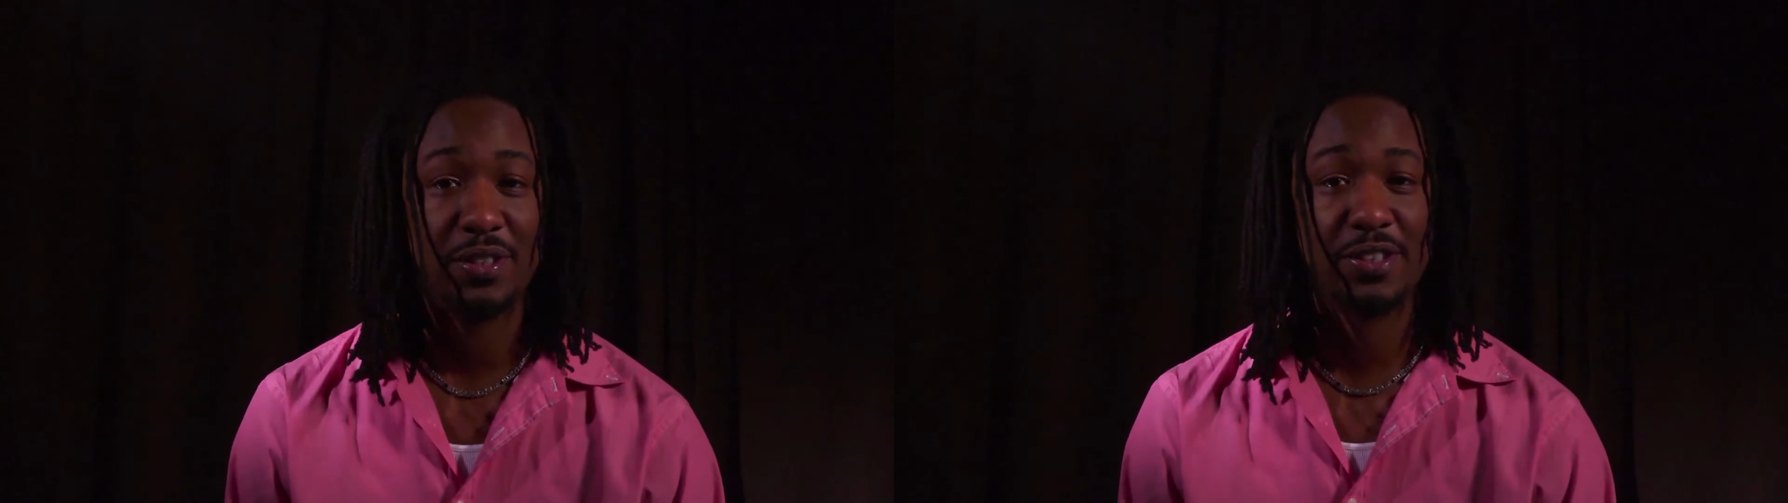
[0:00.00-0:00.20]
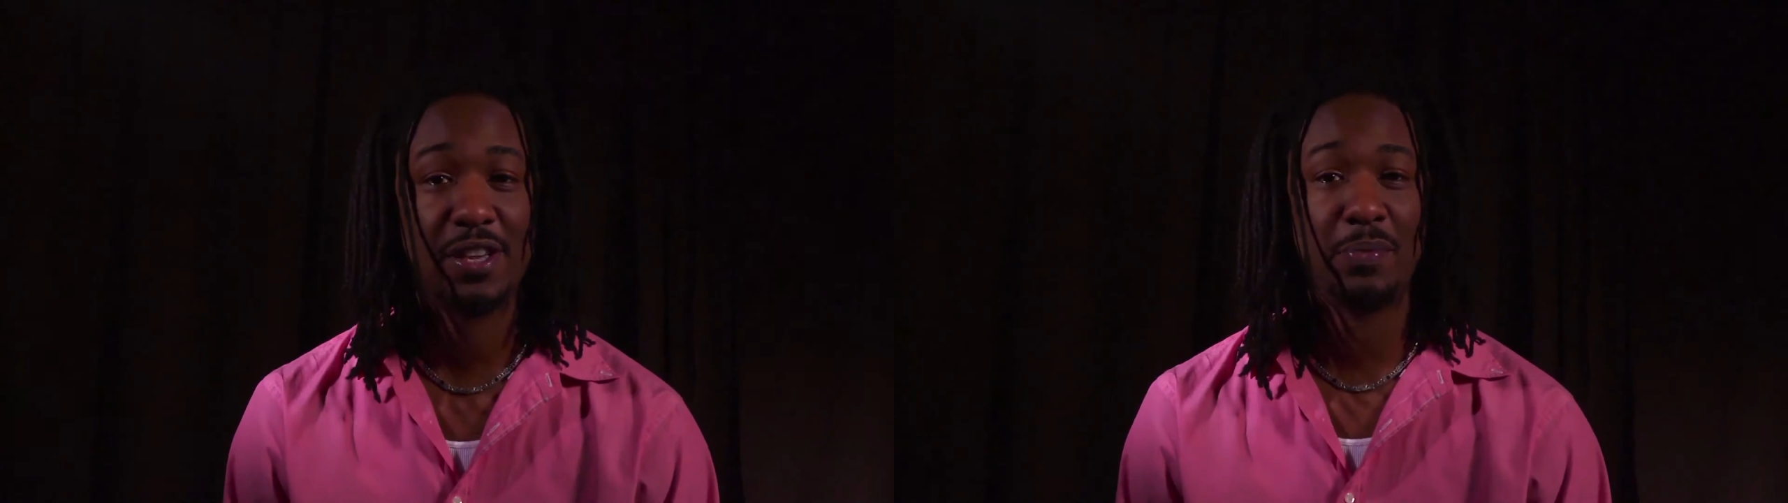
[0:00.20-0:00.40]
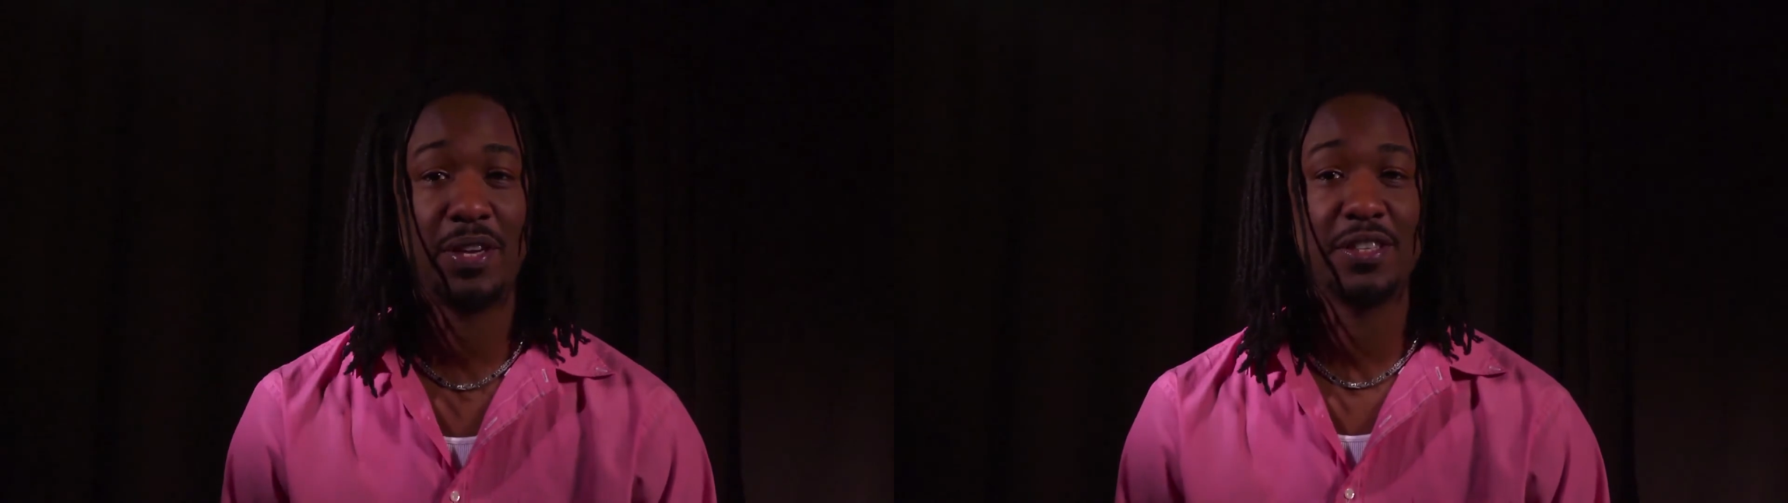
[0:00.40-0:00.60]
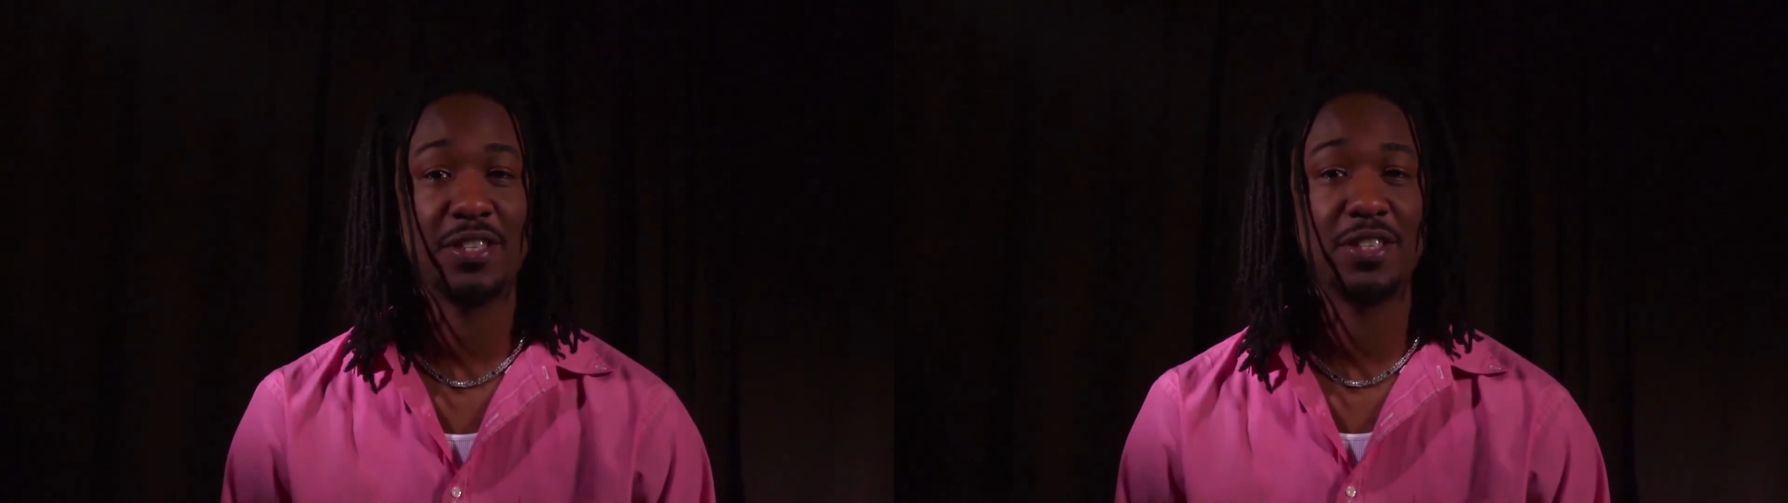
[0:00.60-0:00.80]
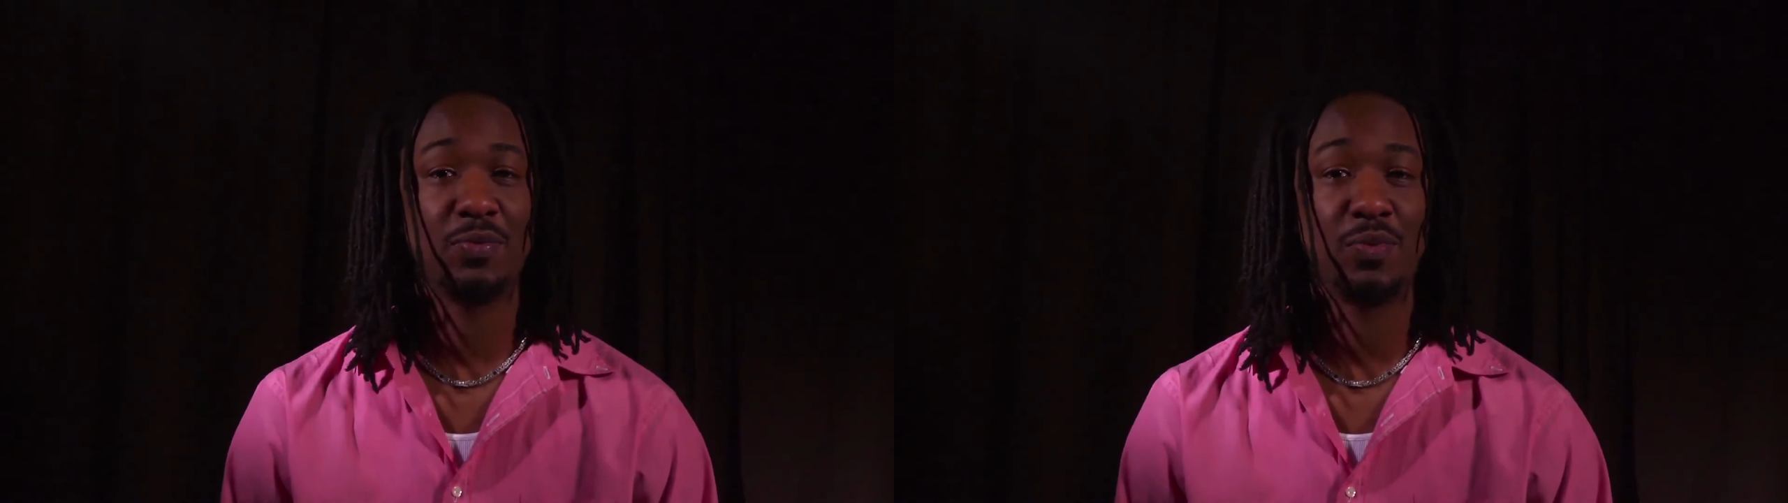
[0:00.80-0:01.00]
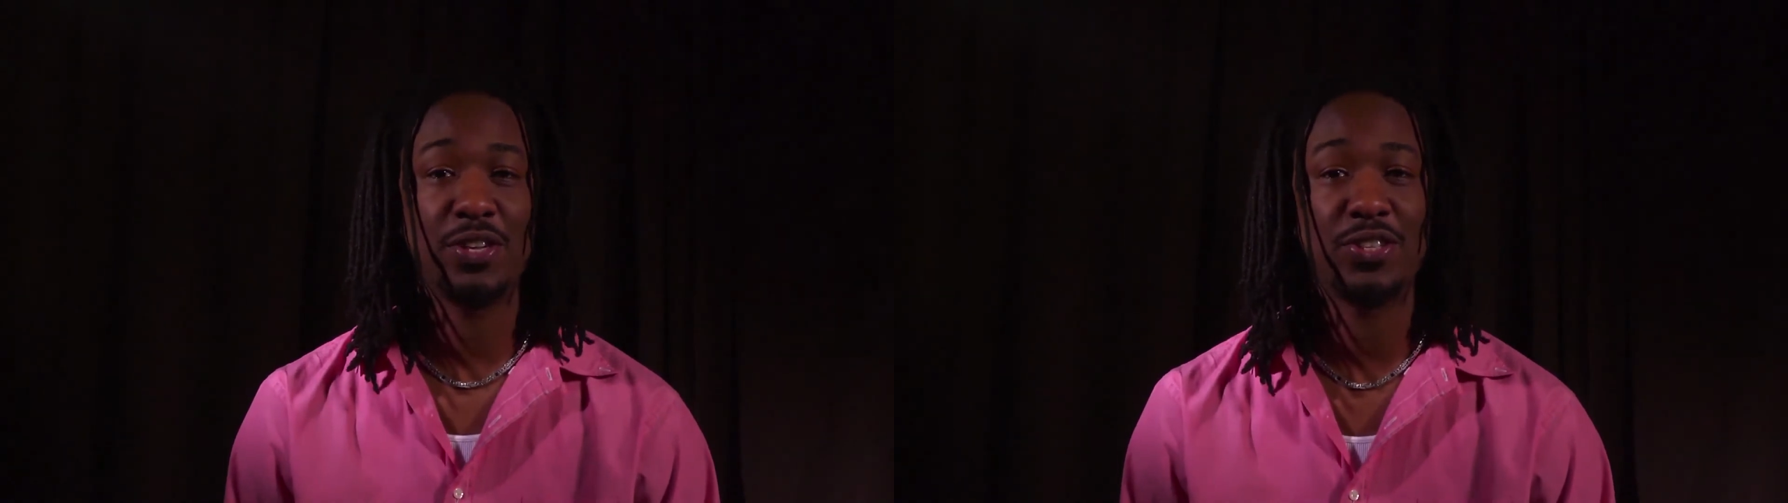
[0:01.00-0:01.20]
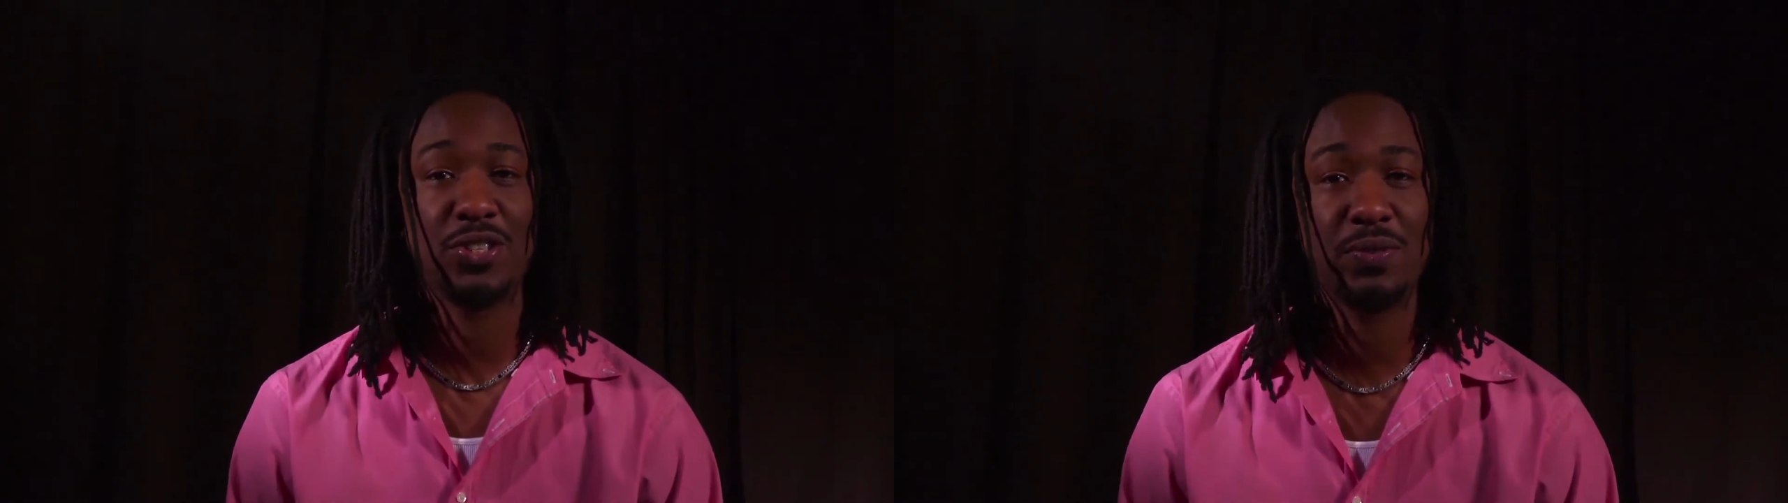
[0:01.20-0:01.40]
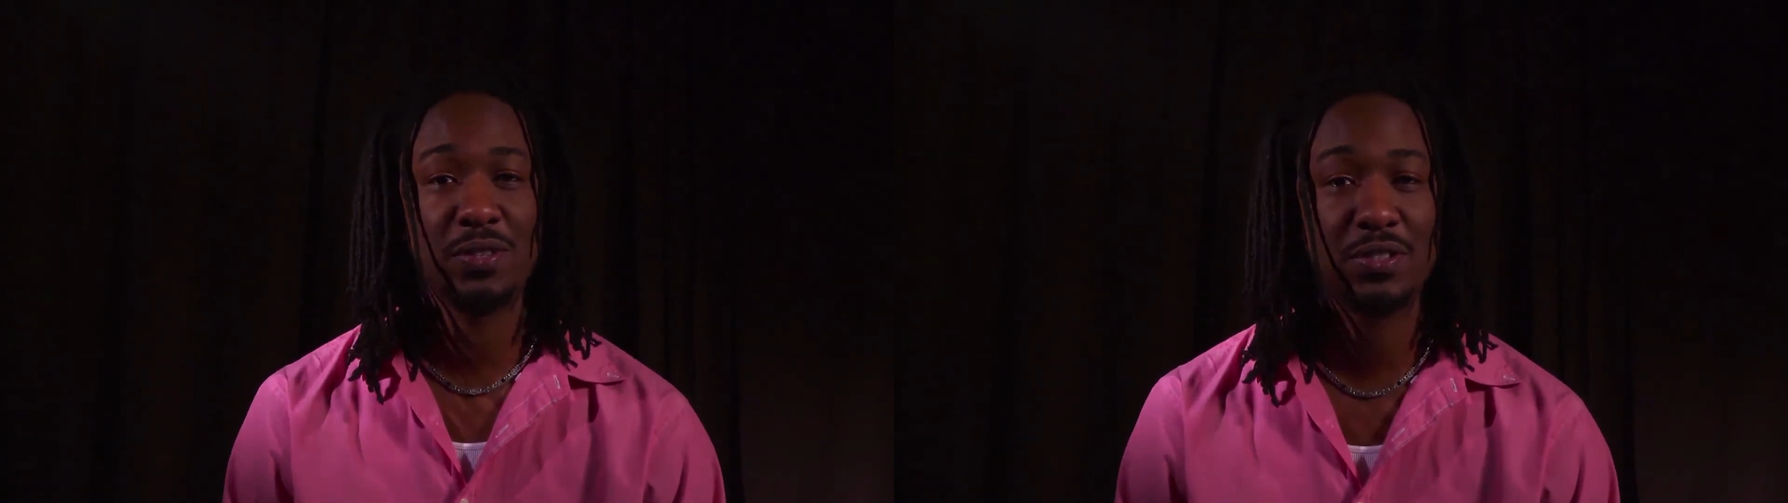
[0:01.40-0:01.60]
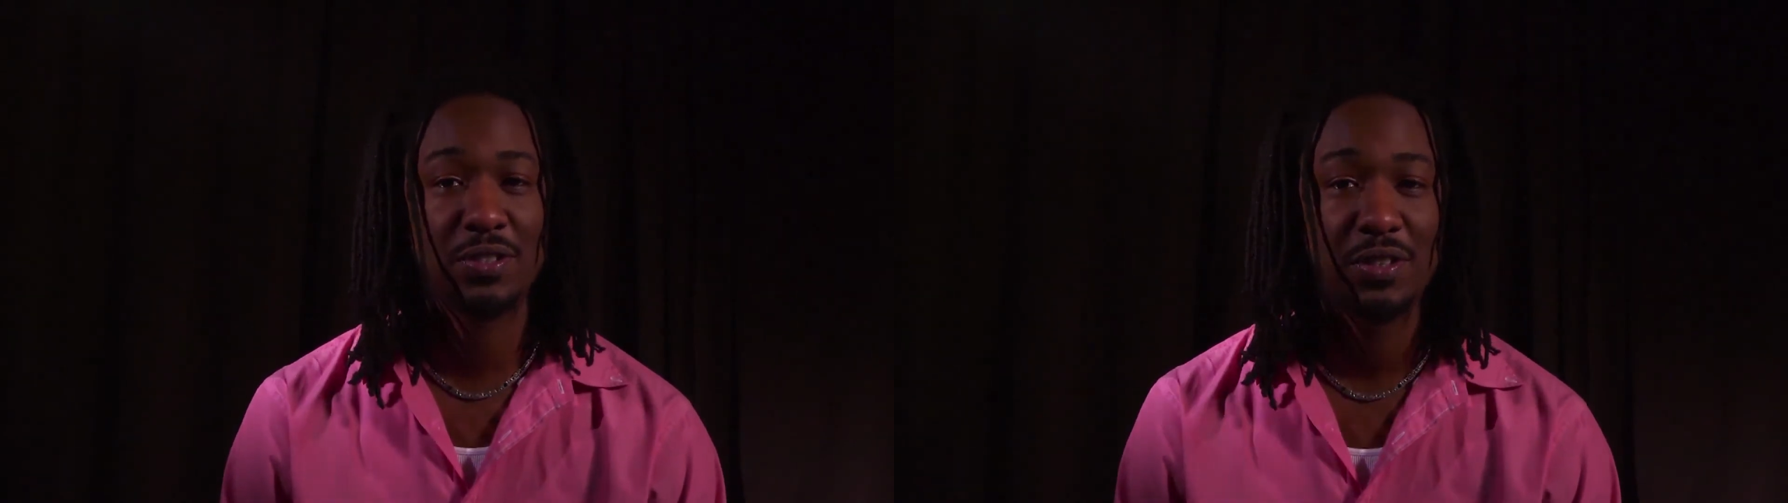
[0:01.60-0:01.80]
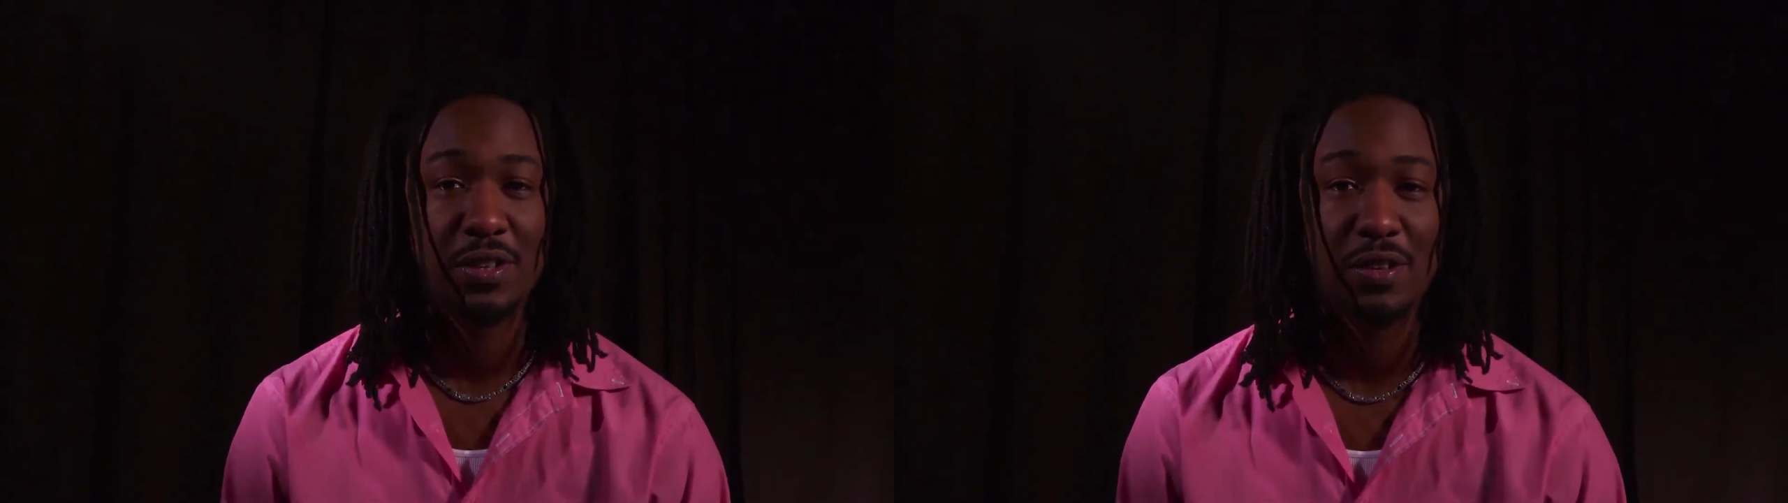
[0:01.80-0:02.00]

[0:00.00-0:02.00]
You know I mean? Just a resource